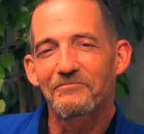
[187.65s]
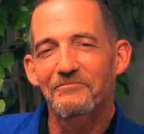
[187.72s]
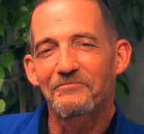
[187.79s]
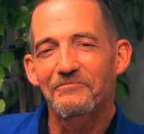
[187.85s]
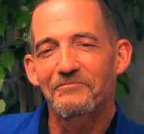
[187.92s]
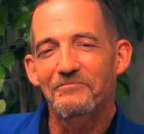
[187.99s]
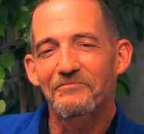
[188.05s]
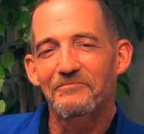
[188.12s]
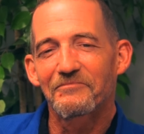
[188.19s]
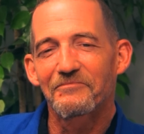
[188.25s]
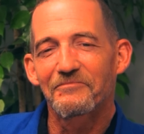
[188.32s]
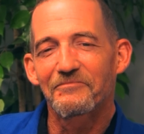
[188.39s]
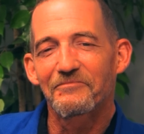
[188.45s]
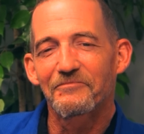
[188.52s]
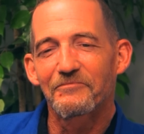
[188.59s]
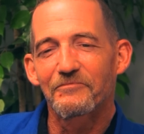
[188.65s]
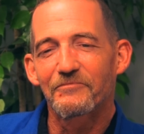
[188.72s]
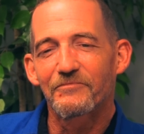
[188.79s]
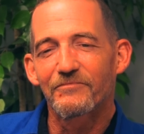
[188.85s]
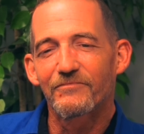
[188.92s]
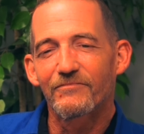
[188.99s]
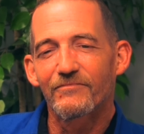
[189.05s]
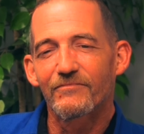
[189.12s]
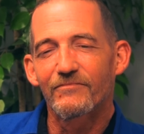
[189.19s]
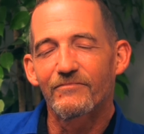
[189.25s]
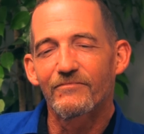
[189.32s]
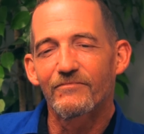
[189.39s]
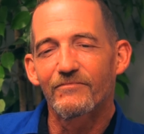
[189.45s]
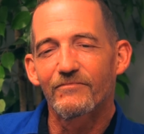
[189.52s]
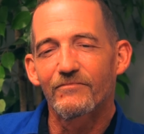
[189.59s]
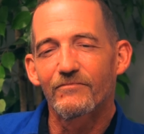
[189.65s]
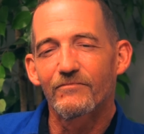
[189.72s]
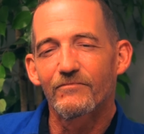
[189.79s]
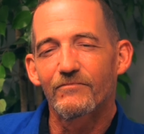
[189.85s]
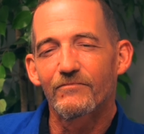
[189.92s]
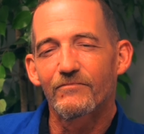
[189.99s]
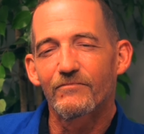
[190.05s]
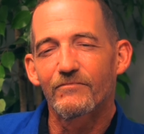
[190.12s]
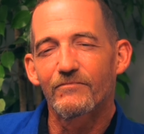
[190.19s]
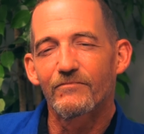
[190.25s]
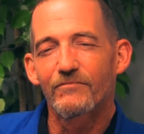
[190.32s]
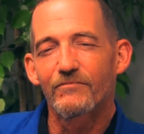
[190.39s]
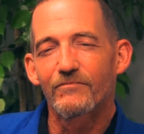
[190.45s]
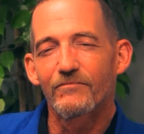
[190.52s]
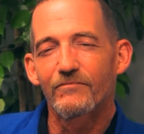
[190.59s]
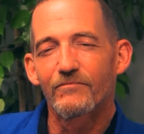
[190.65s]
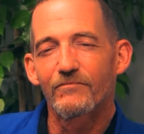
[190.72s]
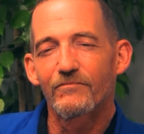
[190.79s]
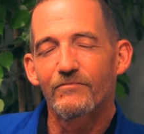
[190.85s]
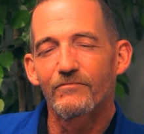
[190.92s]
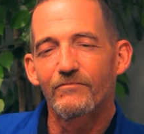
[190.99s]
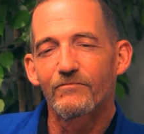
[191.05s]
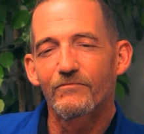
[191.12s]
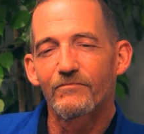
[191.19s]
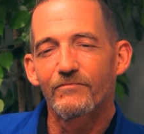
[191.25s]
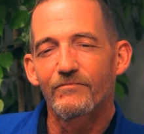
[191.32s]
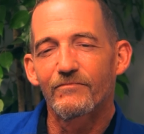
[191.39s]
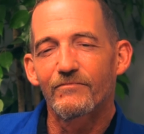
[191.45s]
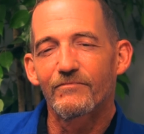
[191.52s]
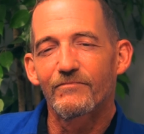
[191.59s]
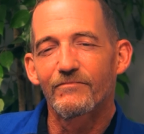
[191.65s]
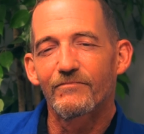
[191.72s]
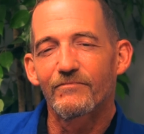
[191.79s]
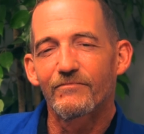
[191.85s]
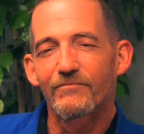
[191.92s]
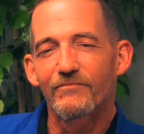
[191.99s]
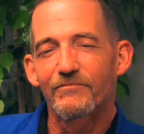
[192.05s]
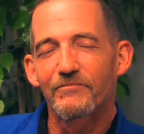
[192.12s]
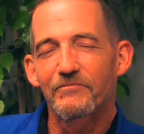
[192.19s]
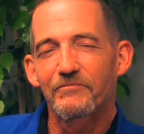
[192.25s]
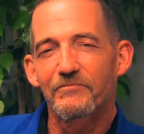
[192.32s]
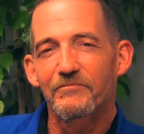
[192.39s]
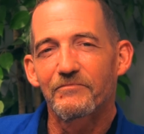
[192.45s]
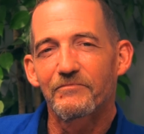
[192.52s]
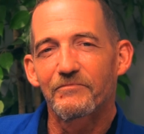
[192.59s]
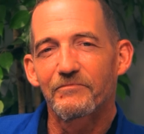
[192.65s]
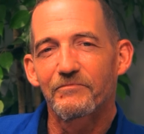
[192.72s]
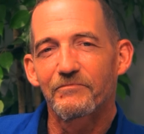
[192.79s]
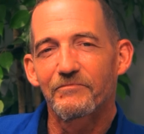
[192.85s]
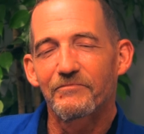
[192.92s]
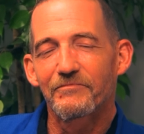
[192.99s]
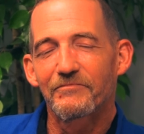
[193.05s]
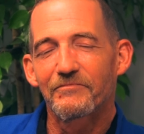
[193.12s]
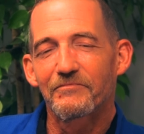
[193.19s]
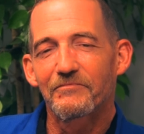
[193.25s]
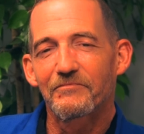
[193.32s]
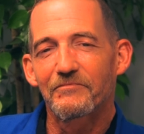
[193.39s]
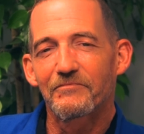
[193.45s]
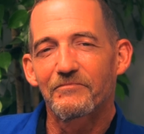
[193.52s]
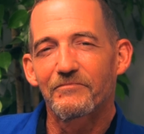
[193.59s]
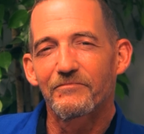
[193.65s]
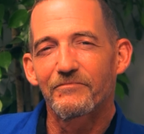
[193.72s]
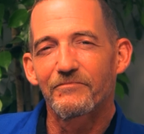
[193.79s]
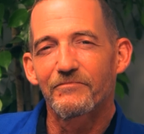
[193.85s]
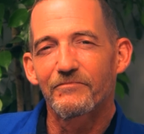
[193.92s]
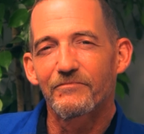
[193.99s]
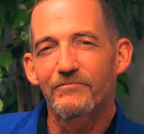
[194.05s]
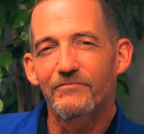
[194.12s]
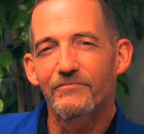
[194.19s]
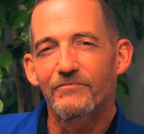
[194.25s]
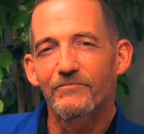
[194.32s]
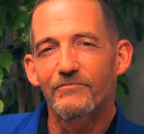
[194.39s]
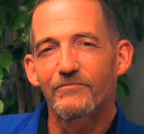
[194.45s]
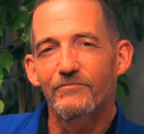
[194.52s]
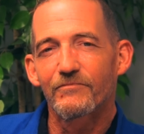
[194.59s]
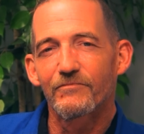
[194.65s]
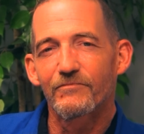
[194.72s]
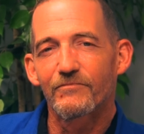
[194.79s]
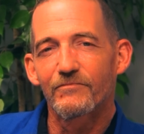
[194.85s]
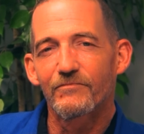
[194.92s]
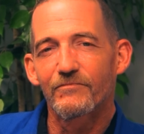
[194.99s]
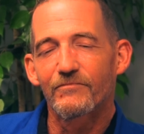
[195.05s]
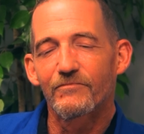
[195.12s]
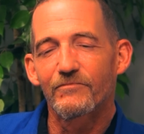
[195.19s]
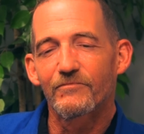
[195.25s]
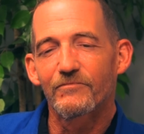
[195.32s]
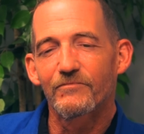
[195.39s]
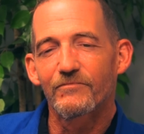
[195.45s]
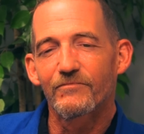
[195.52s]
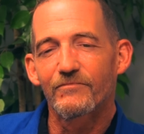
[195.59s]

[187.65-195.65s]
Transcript: No words are spoken by the person on screen.